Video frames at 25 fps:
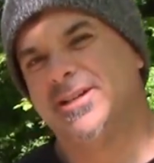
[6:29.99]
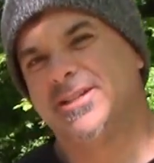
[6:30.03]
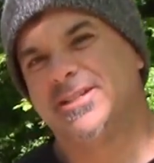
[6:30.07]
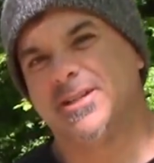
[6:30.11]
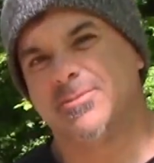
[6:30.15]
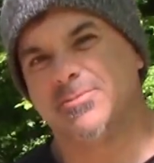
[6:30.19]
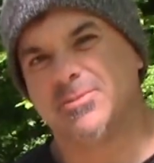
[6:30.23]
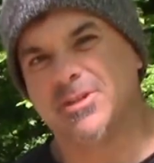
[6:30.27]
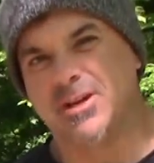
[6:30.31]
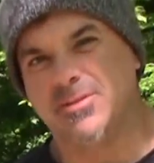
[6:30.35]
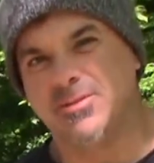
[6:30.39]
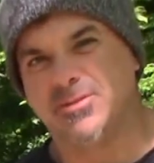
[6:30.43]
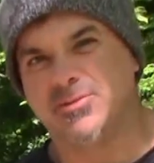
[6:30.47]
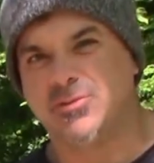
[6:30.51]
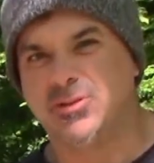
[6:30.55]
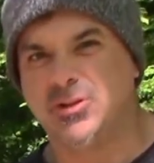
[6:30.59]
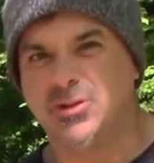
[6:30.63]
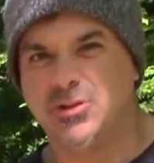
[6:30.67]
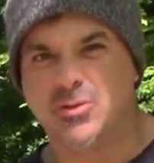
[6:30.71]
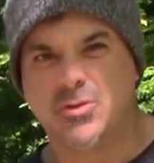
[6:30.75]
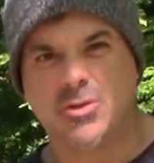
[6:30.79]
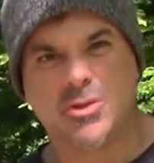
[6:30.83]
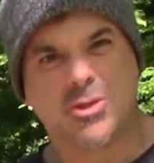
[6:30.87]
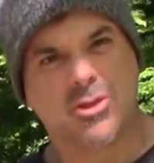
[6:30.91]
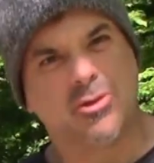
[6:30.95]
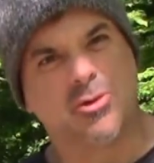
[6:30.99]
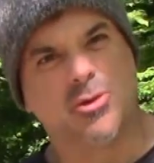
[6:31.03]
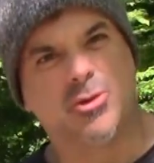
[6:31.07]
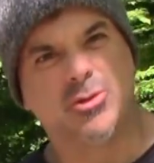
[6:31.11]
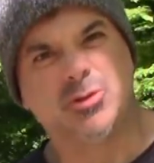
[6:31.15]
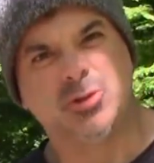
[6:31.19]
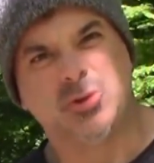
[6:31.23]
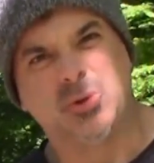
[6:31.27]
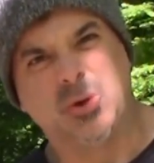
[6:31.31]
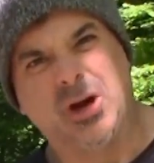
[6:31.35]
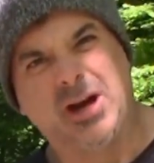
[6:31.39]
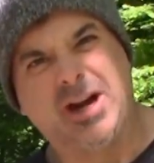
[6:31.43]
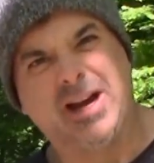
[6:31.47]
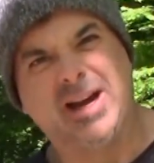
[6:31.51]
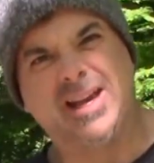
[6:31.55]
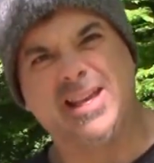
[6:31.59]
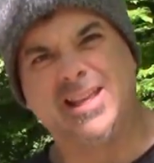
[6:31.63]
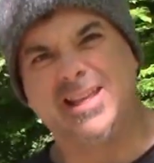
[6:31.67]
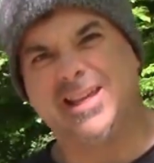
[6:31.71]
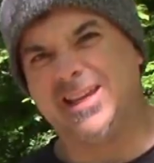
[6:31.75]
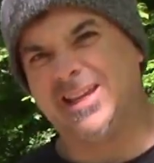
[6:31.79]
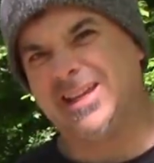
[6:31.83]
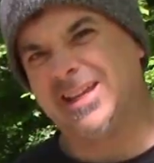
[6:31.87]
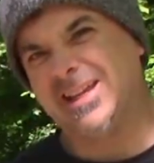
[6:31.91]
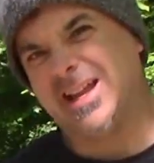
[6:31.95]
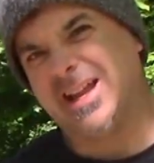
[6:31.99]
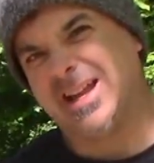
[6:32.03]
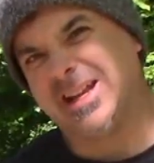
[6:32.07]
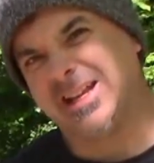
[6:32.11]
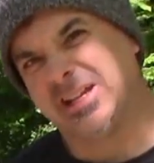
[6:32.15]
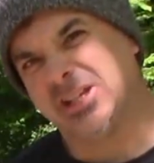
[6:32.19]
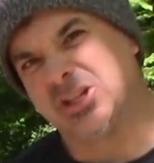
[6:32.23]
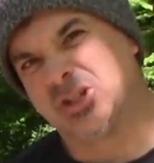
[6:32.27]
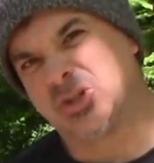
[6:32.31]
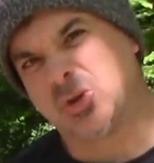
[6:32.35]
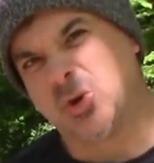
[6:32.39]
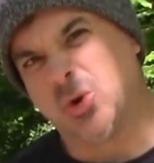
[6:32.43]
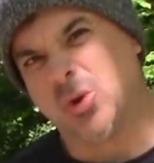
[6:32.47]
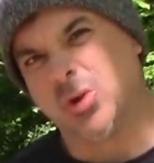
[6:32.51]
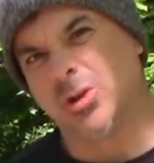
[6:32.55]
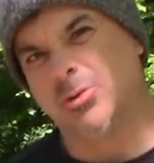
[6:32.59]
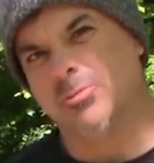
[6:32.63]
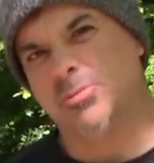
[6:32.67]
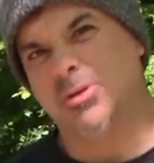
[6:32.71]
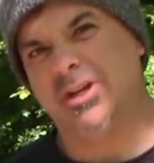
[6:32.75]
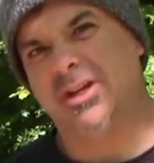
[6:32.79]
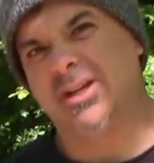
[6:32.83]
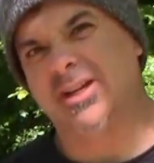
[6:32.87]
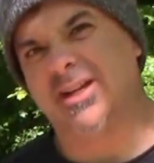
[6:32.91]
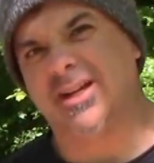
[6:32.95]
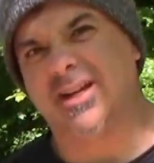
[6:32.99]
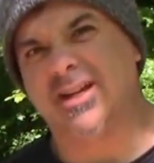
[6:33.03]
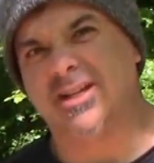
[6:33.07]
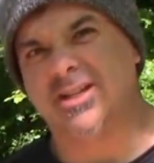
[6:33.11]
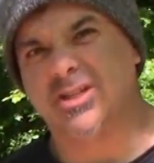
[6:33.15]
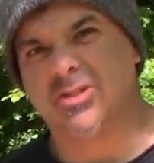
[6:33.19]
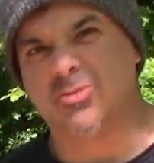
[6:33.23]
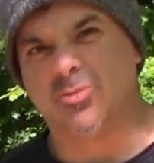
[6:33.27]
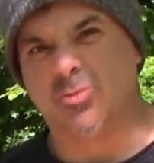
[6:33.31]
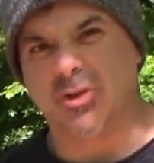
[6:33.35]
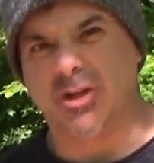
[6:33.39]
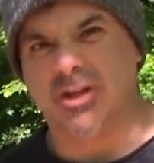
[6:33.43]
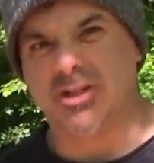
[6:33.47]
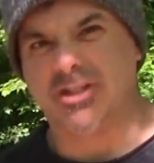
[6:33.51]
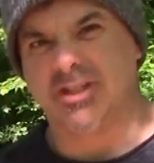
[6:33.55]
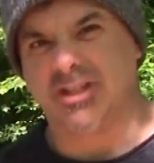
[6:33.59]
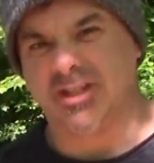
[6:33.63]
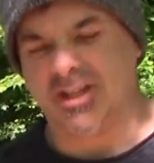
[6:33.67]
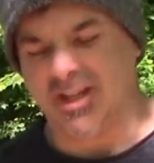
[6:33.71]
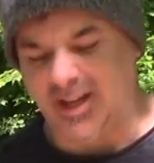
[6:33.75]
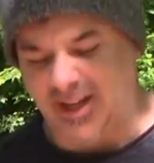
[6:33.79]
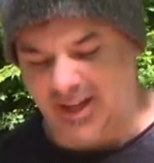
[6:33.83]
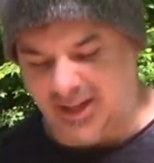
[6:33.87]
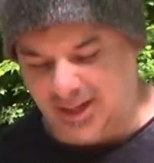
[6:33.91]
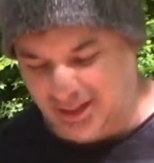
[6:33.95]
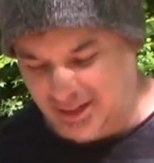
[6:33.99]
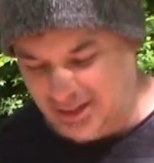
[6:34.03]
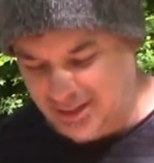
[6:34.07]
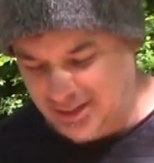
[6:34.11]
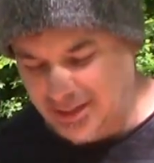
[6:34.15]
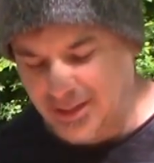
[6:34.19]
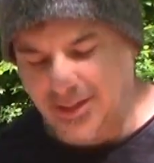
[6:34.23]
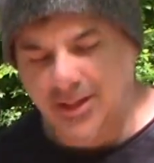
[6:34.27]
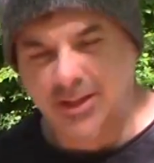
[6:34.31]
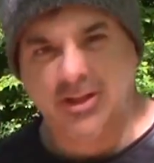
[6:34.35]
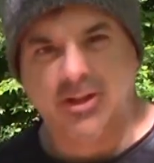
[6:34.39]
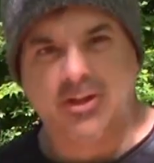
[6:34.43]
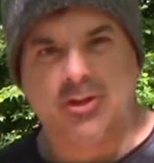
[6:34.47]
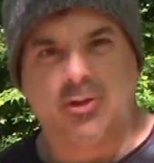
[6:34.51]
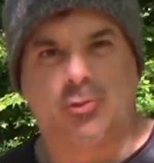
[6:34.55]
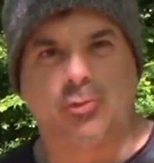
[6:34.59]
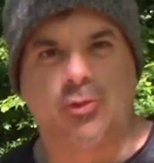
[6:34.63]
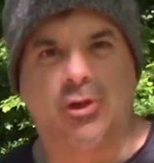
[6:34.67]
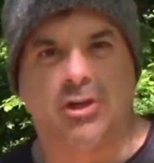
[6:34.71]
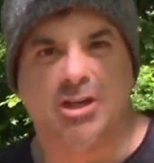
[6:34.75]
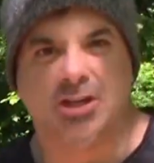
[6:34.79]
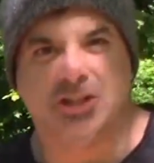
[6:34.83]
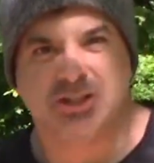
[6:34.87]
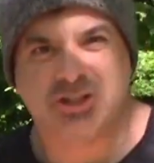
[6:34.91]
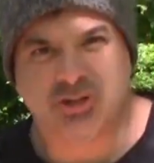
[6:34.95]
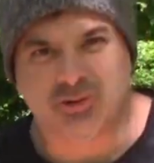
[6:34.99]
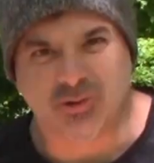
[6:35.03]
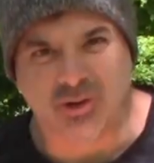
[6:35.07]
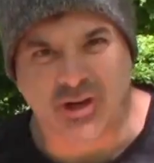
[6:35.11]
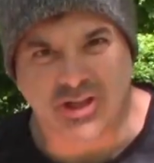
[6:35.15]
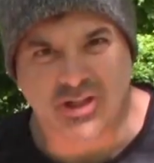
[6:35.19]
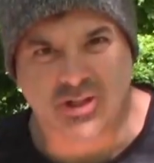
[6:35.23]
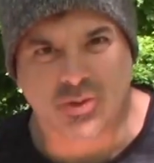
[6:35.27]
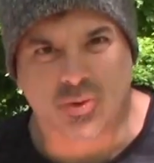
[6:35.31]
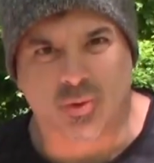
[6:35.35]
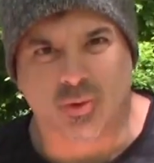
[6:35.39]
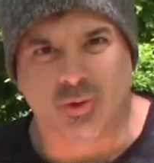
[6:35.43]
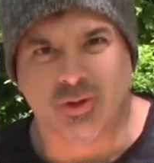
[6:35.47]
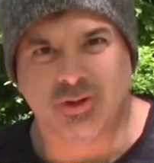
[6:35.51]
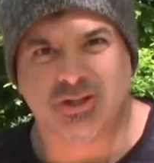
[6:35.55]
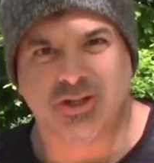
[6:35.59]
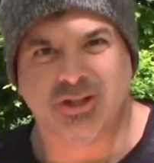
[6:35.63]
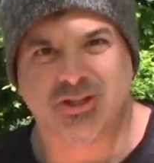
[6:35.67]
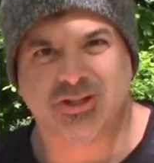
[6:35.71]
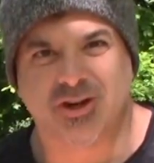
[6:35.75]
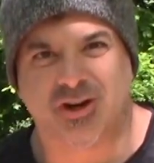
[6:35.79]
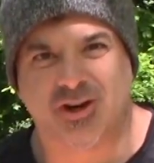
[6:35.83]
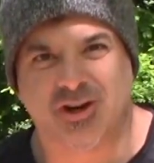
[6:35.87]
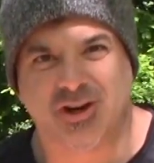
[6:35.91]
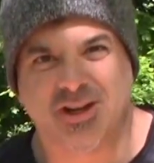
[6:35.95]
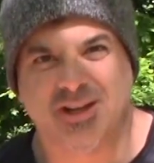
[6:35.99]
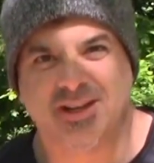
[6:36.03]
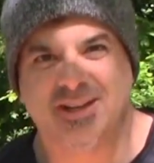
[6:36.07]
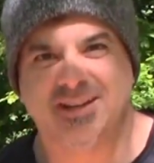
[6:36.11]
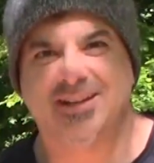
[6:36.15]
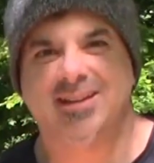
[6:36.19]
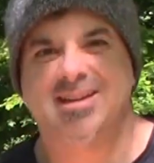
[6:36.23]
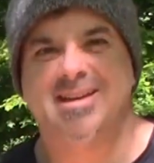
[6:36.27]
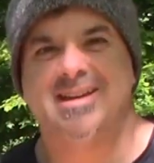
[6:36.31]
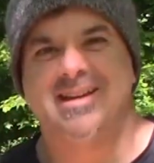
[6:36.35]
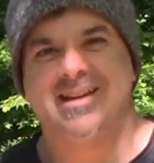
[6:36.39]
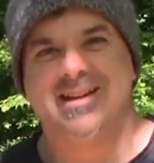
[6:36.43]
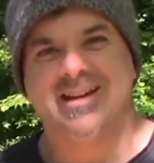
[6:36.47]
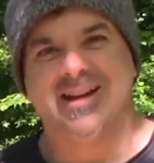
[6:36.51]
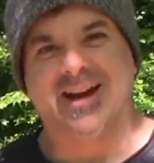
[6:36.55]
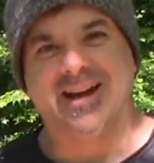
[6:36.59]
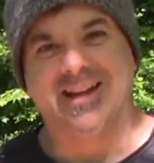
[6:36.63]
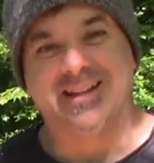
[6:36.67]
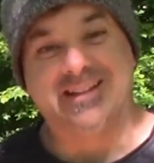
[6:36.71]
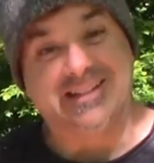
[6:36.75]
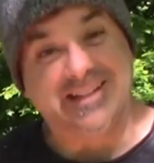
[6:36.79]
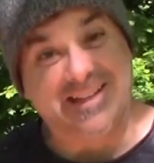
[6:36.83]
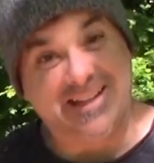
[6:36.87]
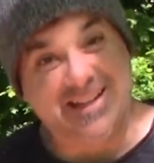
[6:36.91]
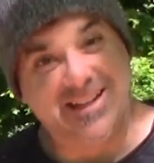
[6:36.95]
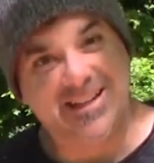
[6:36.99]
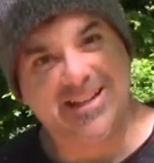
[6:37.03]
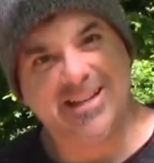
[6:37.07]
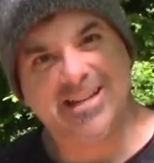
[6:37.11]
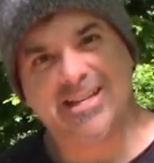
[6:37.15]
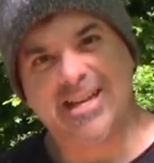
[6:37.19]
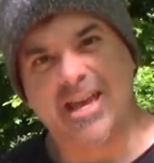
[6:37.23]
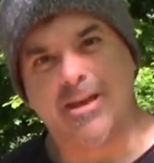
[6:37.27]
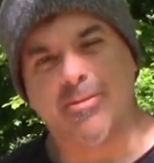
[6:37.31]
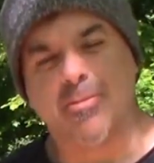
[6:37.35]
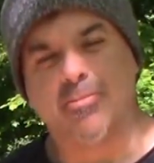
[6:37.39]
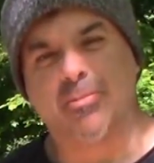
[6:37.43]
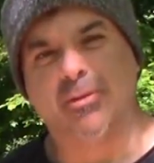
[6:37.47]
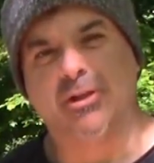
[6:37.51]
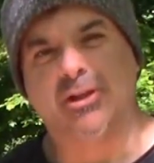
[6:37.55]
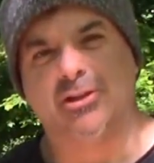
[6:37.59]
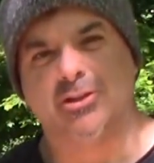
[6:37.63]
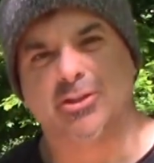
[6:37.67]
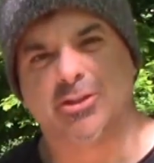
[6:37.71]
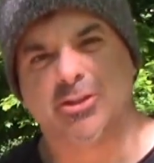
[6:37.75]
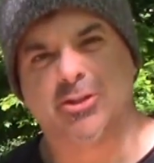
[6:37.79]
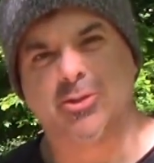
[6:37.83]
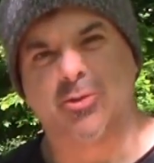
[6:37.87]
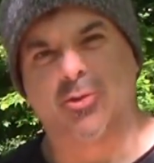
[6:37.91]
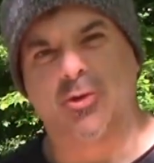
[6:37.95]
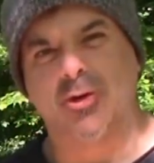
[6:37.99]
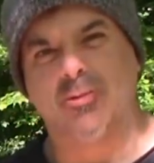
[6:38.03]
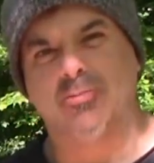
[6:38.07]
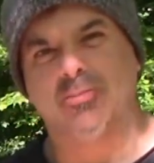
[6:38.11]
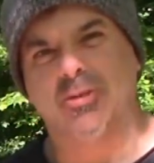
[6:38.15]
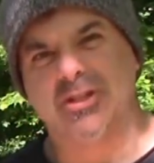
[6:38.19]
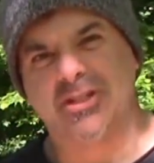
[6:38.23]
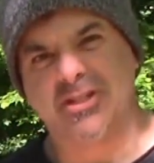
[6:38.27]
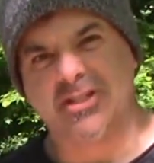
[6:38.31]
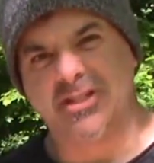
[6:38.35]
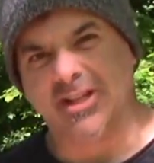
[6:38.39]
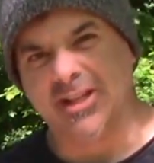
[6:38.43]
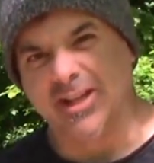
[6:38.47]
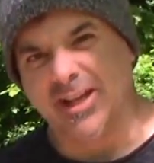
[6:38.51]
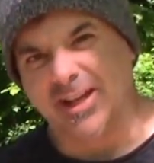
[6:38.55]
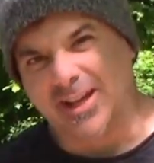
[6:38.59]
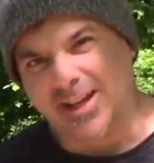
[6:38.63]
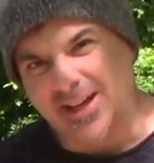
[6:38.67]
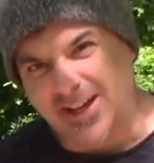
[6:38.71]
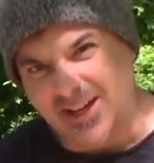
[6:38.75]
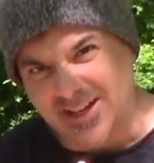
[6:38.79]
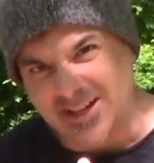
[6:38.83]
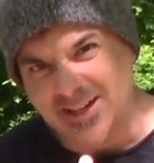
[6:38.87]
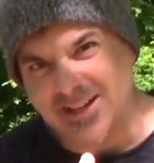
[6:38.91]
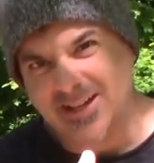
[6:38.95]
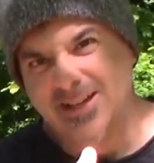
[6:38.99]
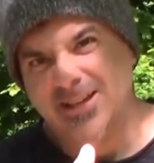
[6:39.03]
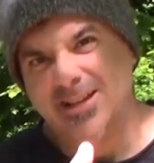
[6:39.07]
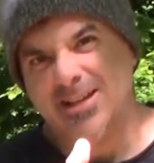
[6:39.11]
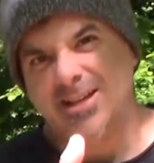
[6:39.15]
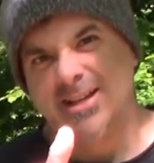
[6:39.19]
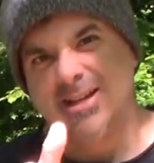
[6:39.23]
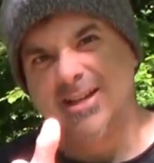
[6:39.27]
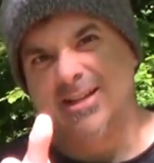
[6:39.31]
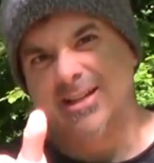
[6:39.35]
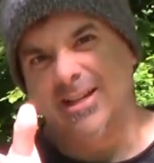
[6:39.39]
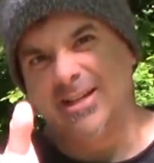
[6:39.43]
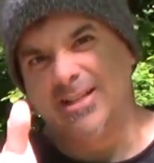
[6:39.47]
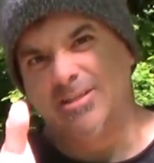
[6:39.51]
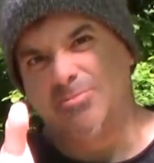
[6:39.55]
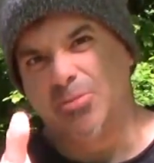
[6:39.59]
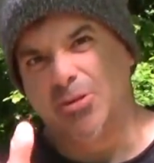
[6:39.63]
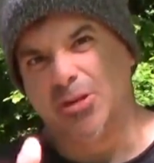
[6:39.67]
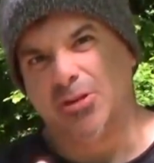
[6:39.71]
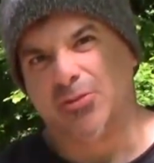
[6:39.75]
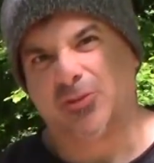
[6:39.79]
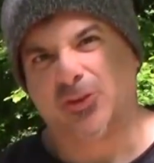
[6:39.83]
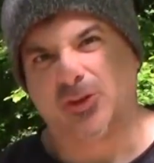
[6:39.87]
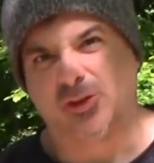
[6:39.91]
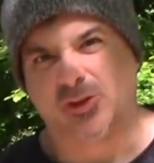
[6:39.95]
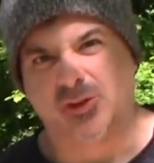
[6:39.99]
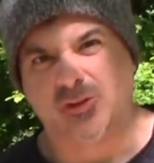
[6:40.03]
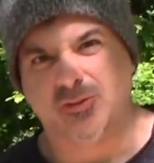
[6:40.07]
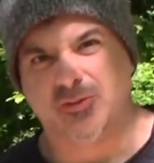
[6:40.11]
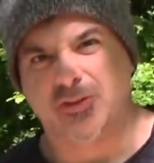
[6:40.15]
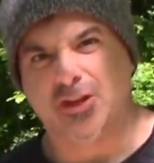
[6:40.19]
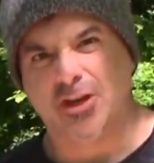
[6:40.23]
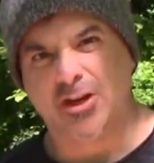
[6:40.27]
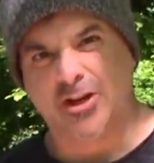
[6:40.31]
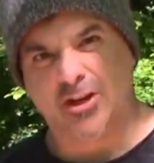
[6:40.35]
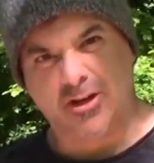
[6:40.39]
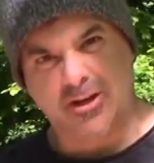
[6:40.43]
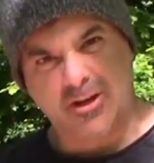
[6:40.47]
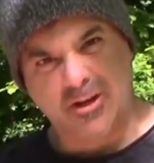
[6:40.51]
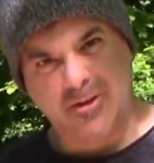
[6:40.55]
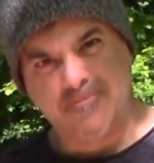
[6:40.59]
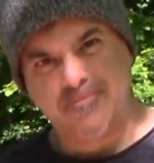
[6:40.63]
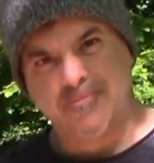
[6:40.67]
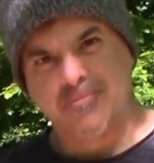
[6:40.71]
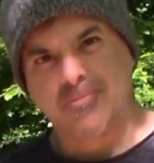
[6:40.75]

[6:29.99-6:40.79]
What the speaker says: Sometimes when you throw too high, they get out of control a bit, and I just wanted to kind of run it straight towards the target. I did, came up a little short, but still I got a nice bit of curve there